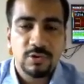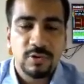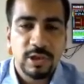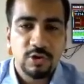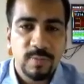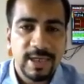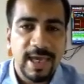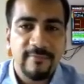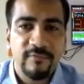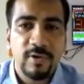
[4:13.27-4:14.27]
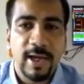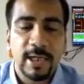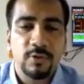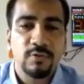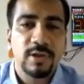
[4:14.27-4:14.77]
you need to be careful
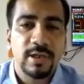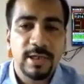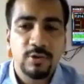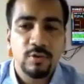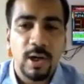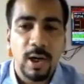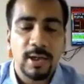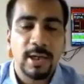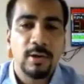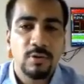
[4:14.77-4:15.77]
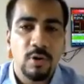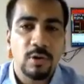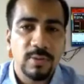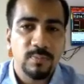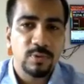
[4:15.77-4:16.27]
and you need to cut down
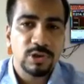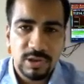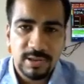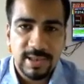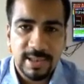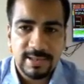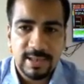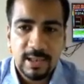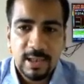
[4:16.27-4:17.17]
on the position sizing.